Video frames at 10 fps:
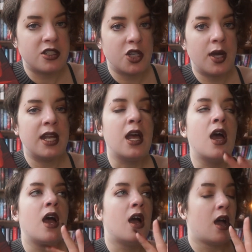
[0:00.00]
to do it.
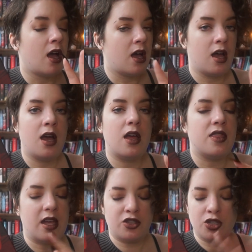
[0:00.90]

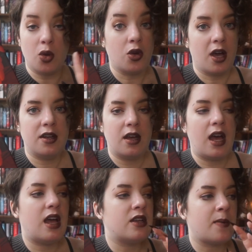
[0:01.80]
So good.
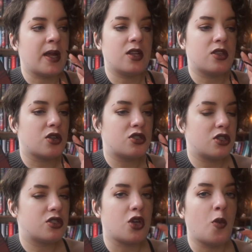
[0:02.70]
I mean, there's
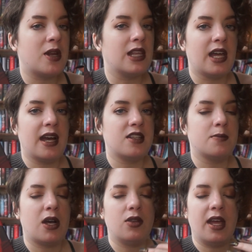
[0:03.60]
so many lines
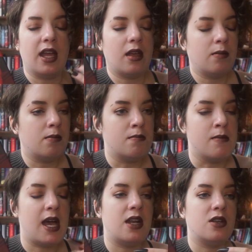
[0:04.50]
about like
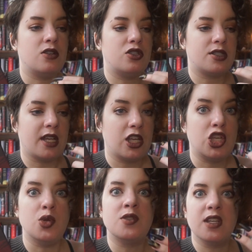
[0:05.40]
men just like
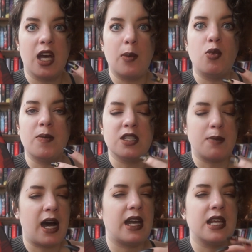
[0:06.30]
using up women's
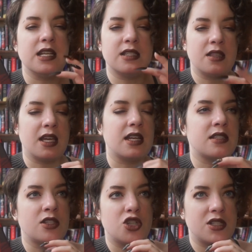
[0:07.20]
bodies and
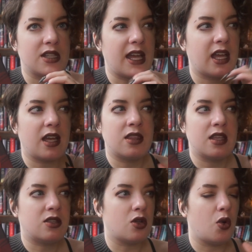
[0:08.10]
things, and just
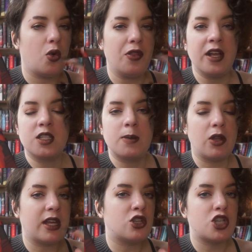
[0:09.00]
like the whole things
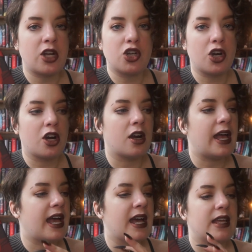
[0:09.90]
about like gender
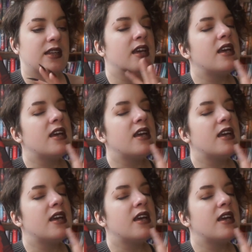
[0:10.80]
and